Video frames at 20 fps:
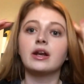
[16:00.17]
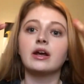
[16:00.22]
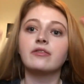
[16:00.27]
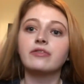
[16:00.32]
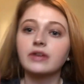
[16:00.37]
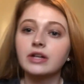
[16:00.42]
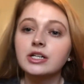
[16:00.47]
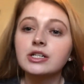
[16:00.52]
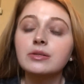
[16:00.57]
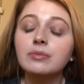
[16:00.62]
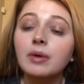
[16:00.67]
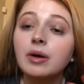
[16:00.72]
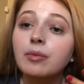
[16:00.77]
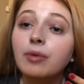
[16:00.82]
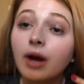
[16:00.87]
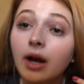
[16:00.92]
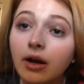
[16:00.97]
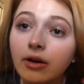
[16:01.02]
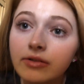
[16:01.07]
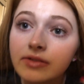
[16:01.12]
then I finished my
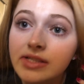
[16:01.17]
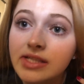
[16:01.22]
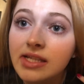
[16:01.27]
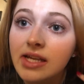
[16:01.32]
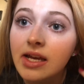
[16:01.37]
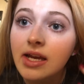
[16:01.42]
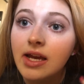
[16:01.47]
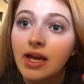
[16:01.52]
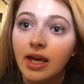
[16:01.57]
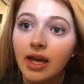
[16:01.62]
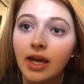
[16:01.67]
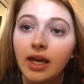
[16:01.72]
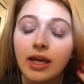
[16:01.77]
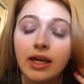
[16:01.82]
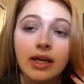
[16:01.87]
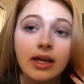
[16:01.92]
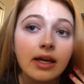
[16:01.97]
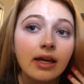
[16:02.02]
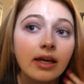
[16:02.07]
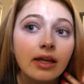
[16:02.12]
brows.
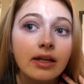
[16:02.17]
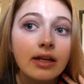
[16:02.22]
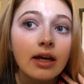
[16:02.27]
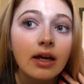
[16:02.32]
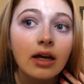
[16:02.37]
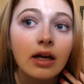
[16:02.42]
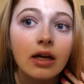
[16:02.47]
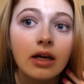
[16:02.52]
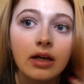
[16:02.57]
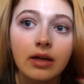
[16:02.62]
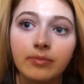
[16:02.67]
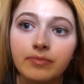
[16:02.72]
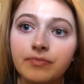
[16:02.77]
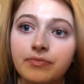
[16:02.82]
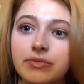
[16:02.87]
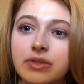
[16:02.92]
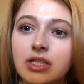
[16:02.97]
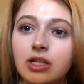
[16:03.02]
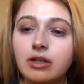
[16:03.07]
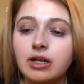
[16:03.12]
And
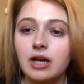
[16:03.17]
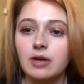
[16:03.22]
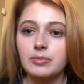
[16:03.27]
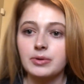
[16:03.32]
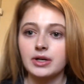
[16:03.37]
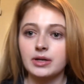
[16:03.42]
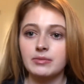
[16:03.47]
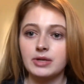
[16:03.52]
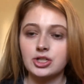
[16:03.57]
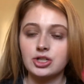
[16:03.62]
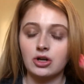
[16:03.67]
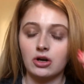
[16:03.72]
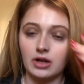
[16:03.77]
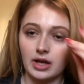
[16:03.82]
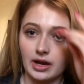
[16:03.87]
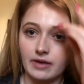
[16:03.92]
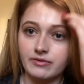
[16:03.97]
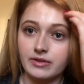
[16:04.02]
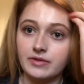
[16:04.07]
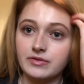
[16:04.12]
so now pretty much all
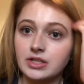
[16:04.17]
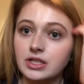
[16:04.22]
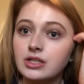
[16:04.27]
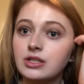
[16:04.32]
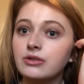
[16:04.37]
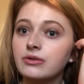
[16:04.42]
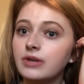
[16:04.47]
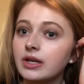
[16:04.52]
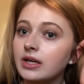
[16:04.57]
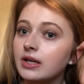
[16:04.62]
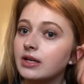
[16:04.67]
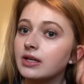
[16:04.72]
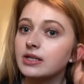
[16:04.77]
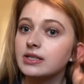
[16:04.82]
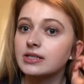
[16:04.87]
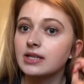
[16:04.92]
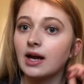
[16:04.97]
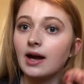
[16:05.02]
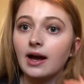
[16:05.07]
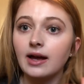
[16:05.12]
I have left to do
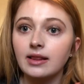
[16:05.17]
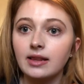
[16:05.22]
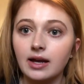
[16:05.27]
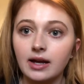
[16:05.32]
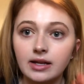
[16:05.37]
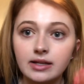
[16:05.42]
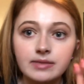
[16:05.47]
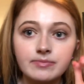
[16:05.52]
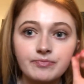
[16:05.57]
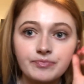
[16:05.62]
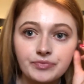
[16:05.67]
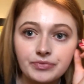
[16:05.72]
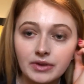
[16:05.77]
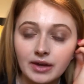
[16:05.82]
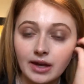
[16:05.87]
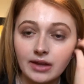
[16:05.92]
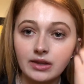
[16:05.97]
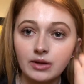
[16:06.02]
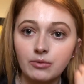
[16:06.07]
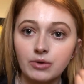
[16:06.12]
is highlight
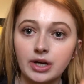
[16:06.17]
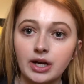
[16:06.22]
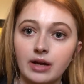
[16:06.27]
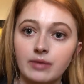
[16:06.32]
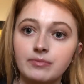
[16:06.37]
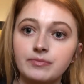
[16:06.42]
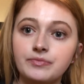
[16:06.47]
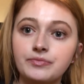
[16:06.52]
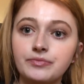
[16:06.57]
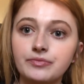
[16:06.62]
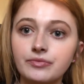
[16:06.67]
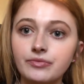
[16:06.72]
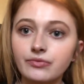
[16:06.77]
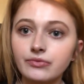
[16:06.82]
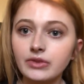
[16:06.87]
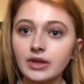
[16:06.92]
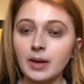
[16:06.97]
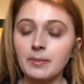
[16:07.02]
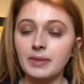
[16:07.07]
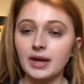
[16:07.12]
and then we're done.
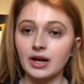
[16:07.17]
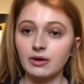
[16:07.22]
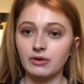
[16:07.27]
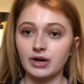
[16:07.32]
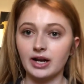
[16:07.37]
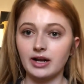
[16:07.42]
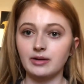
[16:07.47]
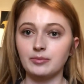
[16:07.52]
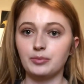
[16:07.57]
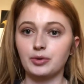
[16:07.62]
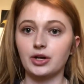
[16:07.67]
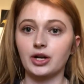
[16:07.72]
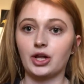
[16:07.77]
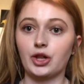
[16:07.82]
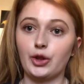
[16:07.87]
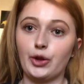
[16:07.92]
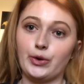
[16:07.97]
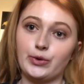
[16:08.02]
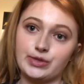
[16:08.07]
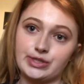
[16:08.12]
But I went ahead and put
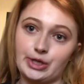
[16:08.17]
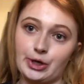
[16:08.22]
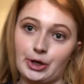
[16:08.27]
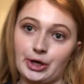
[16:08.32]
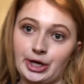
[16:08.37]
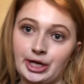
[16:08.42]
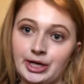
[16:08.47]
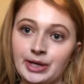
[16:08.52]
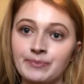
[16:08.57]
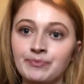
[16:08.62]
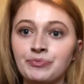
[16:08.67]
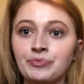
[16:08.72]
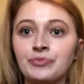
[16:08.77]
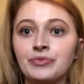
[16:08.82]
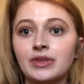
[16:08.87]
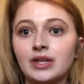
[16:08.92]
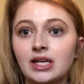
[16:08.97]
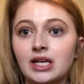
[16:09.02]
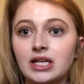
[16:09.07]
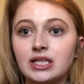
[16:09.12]
clothes on.
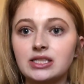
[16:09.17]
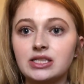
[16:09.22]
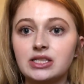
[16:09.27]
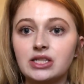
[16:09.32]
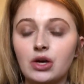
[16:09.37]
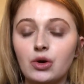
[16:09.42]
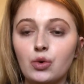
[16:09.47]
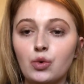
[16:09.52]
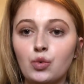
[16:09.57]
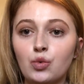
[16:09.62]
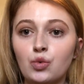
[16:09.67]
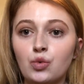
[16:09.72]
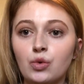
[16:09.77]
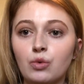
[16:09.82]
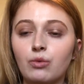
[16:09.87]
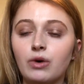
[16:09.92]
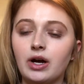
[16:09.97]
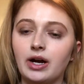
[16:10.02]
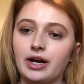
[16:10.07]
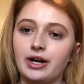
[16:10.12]
So,
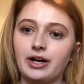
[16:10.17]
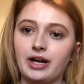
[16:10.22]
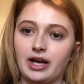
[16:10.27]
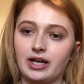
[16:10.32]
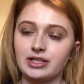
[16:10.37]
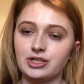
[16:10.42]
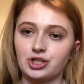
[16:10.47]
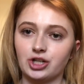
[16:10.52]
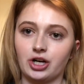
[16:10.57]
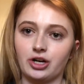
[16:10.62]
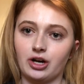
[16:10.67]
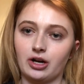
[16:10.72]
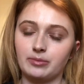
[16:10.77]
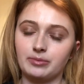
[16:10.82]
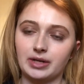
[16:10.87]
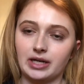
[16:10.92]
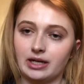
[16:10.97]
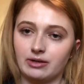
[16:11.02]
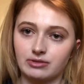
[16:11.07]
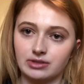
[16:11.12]
well, I already had the shirt on,
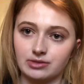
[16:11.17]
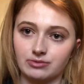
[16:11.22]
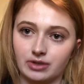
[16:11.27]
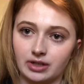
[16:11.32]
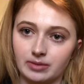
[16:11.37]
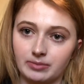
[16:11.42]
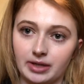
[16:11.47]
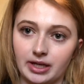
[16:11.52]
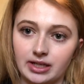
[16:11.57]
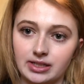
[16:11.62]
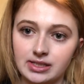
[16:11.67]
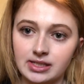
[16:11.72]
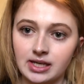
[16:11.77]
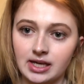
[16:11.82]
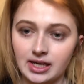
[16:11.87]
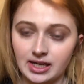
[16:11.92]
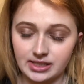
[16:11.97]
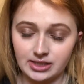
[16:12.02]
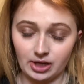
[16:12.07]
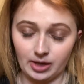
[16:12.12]
but I wasn't wearing pants.
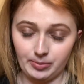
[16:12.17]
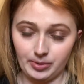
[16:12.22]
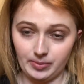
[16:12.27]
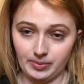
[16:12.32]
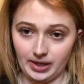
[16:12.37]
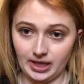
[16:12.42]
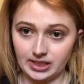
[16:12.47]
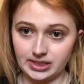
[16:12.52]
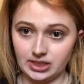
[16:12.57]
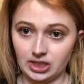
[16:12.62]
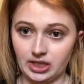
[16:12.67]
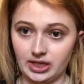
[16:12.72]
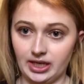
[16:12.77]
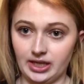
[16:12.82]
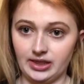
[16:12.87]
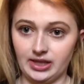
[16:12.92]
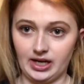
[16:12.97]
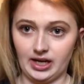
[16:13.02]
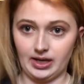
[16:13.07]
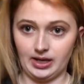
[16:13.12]
So I put pants on
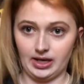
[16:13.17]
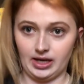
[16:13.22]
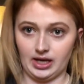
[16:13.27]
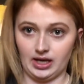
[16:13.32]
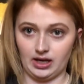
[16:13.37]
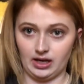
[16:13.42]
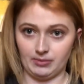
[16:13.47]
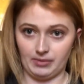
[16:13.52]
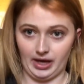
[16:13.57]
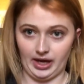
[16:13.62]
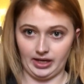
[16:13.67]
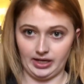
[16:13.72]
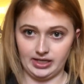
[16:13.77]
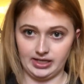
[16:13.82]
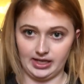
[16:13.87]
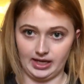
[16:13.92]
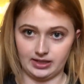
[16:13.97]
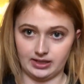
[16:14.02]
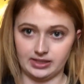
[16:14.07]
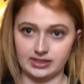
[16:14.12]
and then I
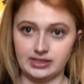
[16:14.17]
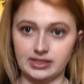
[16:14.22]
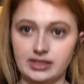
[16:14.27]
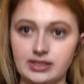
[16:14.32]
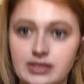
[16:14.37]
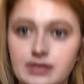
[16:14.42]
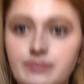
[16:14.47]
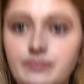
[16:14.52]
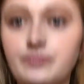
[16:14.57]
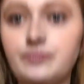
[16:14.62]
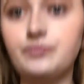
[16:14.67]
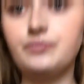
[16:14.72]
added necklaces.